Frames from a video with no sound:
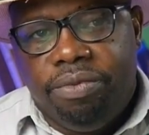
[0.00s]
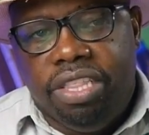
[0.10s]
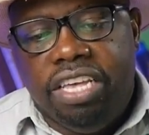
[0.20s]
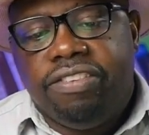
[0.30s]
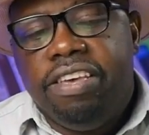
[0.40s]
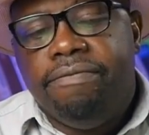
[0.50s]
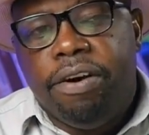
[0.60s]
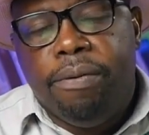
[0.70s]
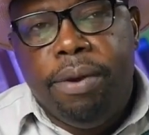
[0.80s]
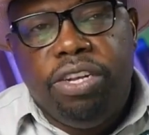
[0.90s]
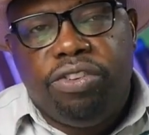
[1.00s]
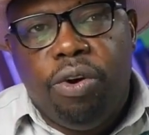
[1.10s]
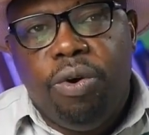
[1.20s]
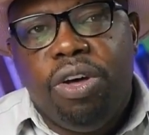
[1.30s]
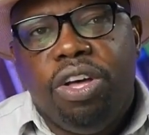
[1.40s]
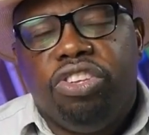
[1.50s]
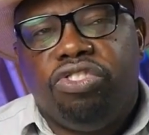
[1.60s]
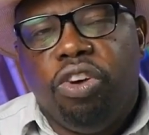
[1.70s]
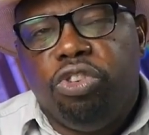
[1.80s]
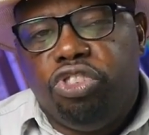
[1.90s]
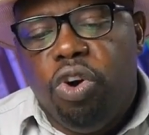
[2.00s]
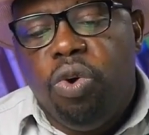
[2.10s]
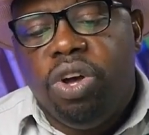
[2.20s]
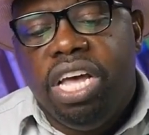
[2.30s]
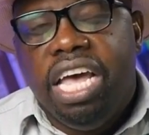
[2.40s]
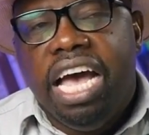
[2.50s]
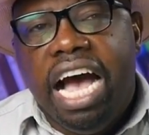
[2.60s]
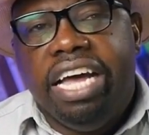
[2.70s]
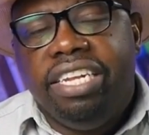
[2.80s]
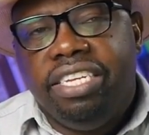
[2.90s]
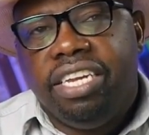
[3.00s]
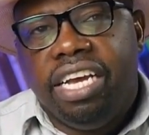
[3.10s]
That's environmental, social, and